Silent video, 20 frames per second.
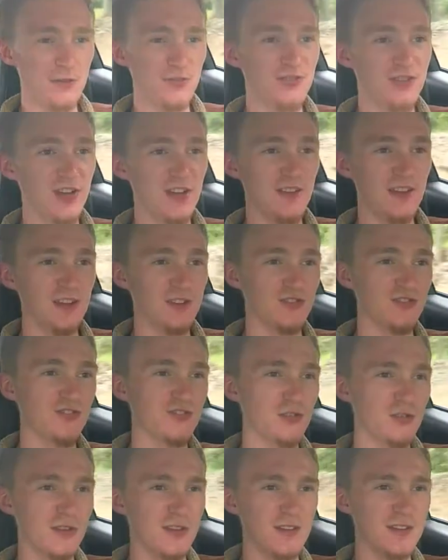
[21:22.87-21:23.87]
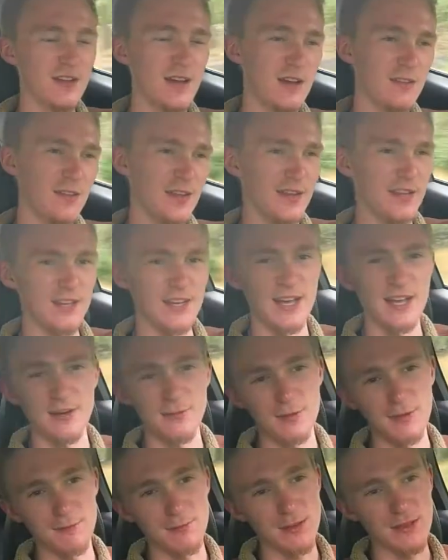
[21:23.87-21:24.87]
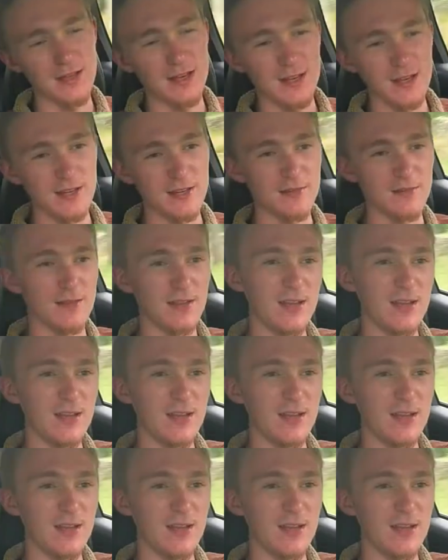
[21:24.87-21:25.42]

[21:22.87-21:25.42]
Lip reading: jet like shooting down like an enemy plane.